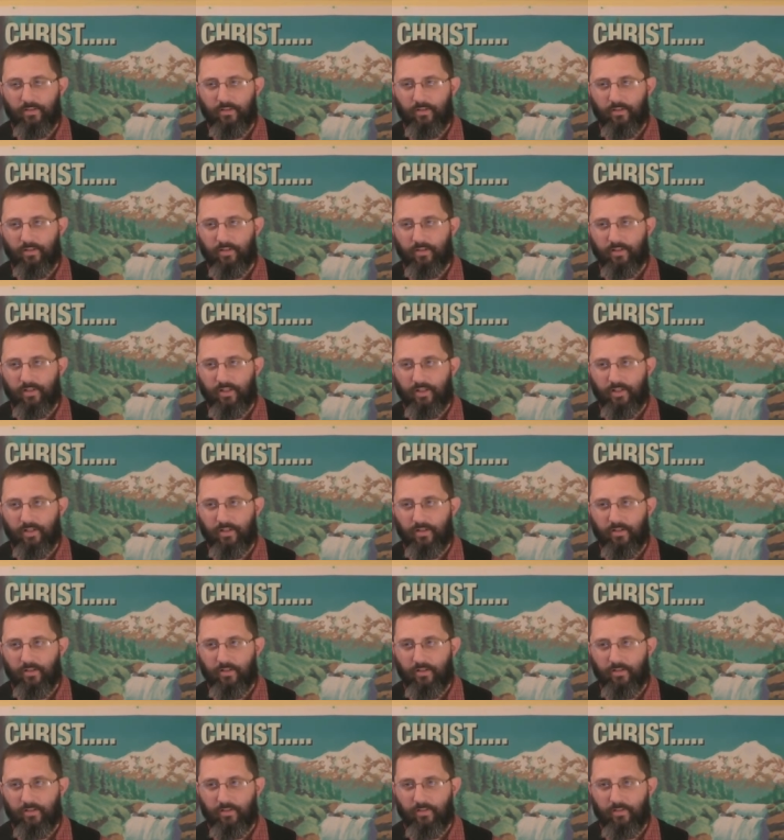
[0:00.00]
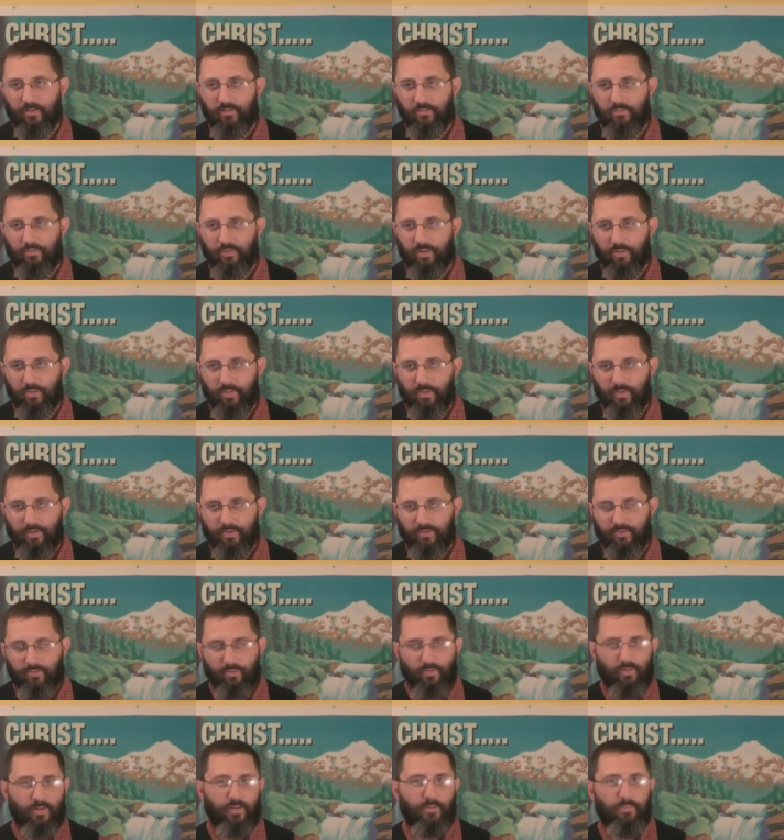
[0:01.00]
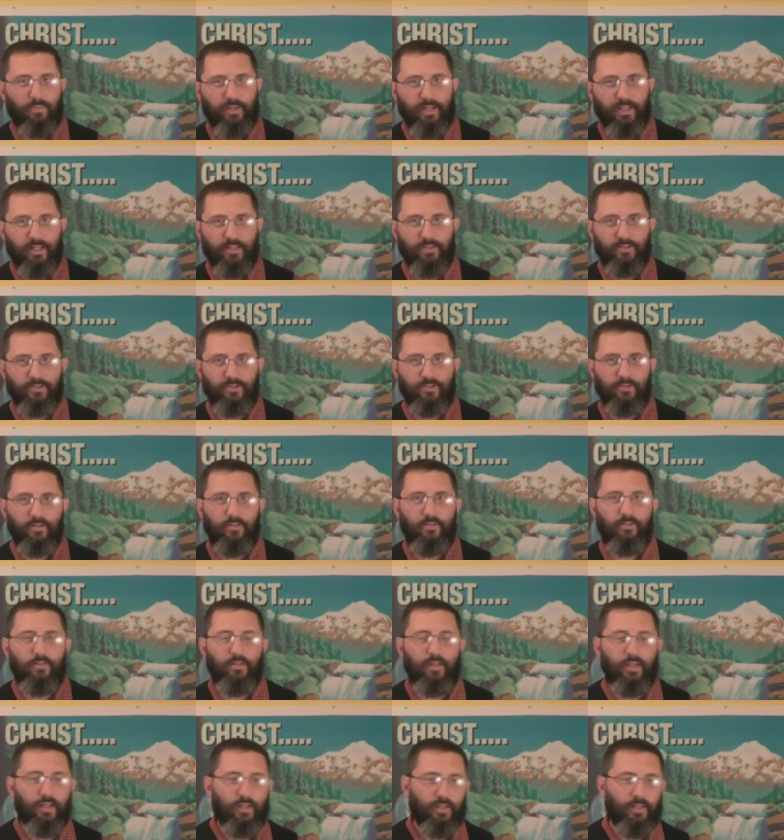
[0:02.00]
looking at what we went through in our past, and,